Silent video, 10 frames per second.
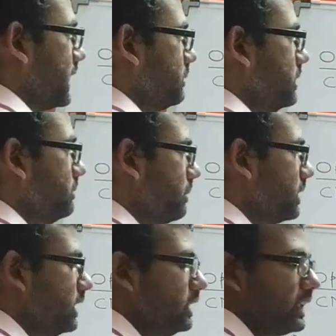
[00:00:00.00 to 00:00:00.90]
be in
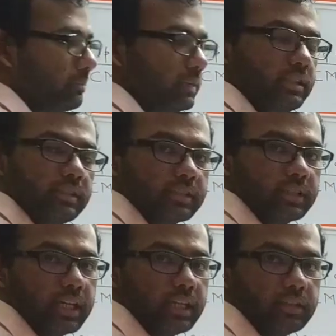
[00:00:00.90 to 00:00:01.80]
memory, that means
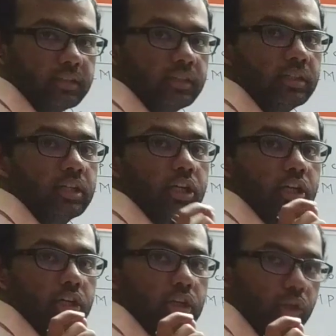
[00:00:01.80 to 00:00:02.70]
in the
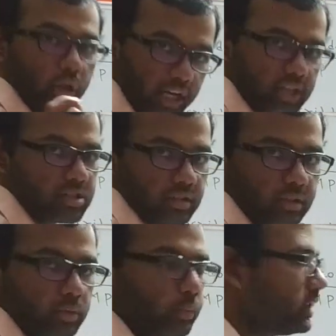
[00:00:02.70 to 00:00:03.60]
location
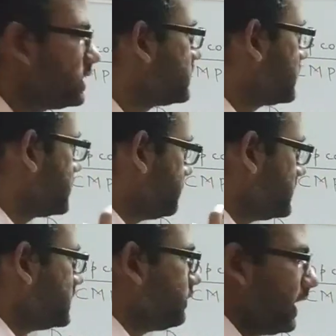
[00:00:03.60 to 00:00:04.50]
which is
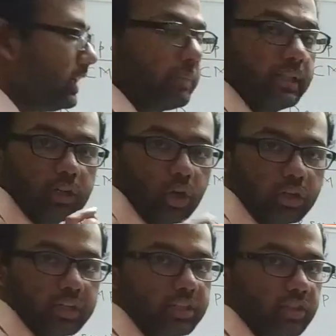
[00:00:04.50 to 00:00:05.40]
specified by the
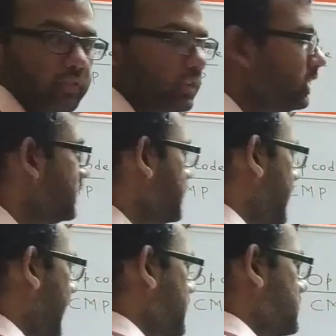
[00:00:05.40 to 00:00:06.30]
contents of the
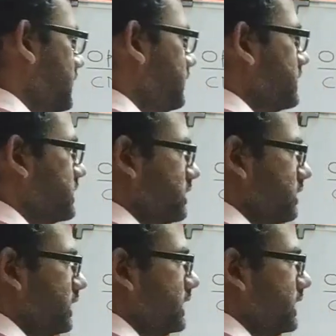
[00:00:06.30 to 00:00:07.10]
HL register. It's a